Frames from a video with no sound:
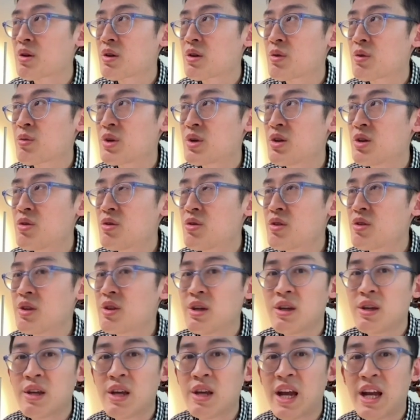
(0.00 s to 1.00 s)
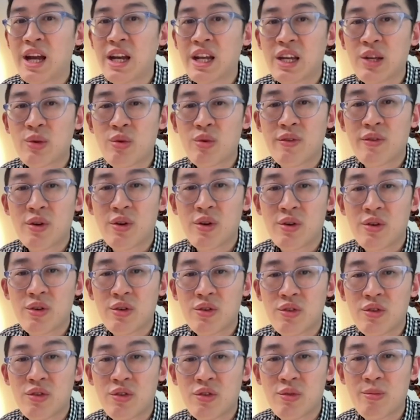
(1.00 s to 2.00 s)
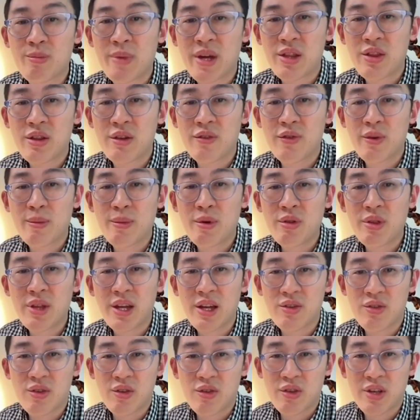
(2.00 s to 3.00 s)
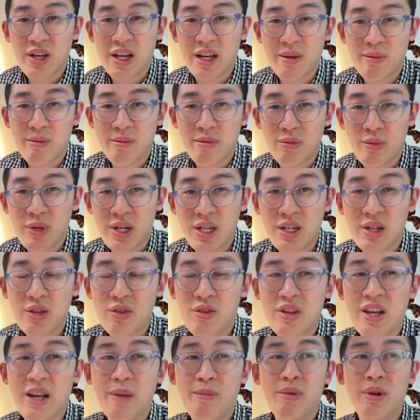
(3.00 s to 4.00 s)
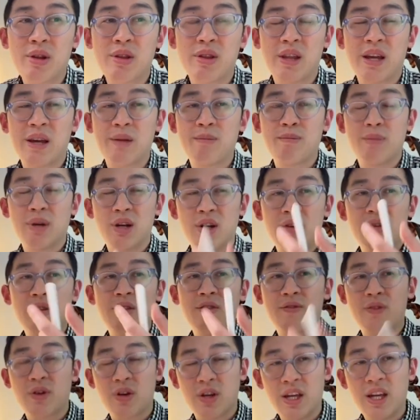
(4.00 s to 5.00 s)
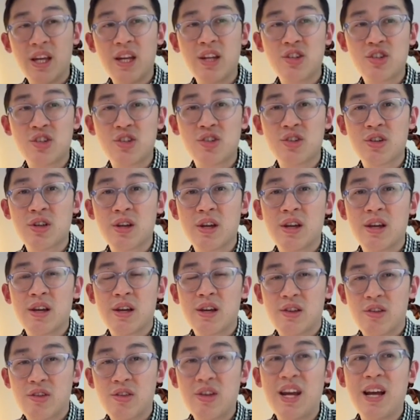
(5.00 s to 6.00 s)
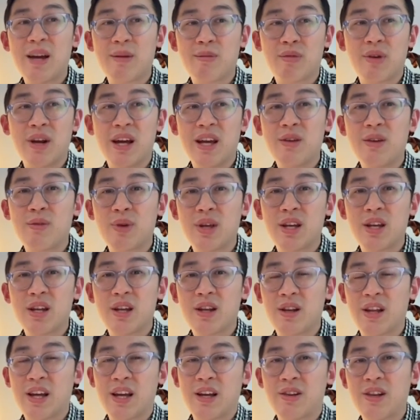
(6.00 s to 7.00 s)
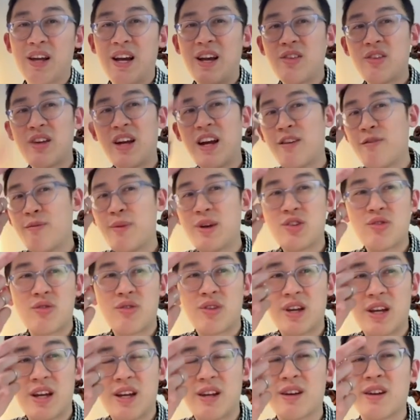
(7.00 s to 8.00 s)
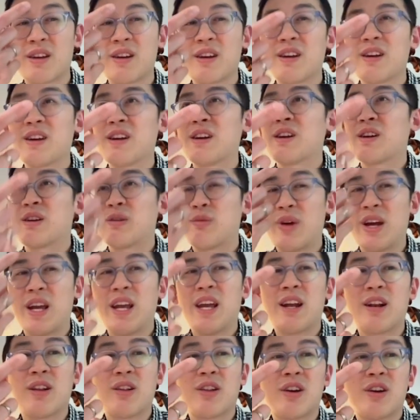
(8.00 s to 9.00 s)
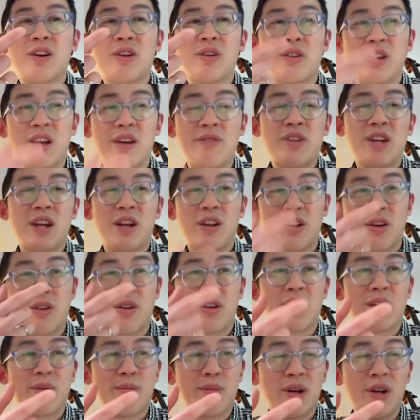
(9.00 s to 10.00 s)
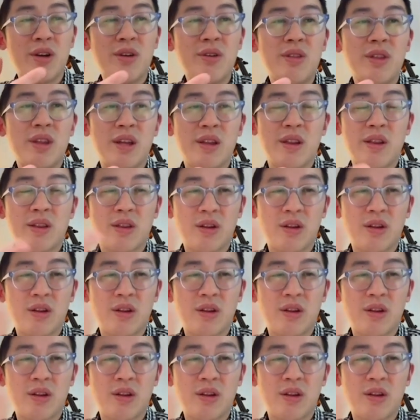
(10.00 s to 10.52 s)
We used the adding in reverse method for both hands this time. We did separate then both for each step, right? We did like last half measure set, right hand alone, left hand alone, and then both, and the